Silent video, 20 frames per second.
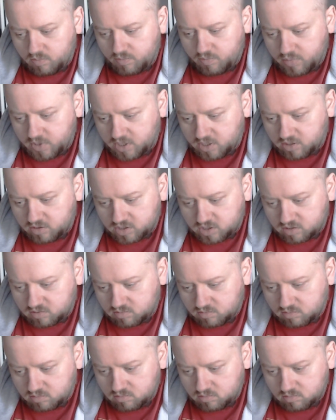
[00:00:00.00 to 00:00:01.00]
It does
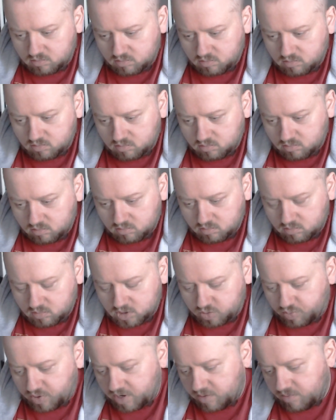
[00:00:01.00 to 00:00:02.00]

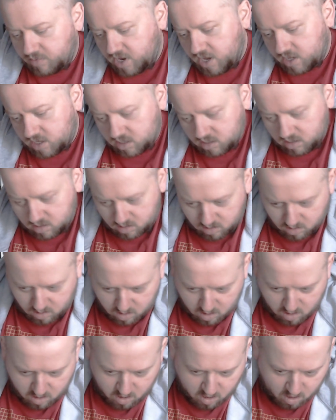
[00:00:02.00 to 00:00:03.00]
spring back.
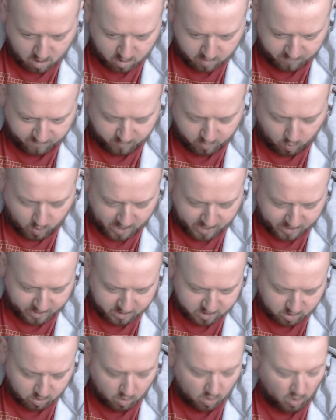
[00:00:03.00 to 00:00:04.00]
And if we whack
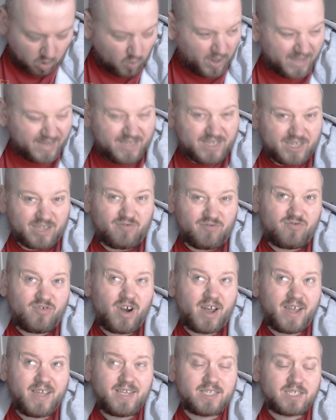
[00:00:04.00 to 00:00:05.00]
this all the way to the
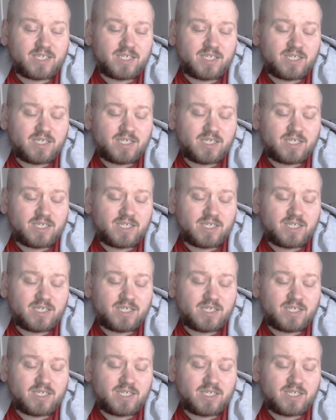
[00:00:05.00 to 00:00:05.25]
right,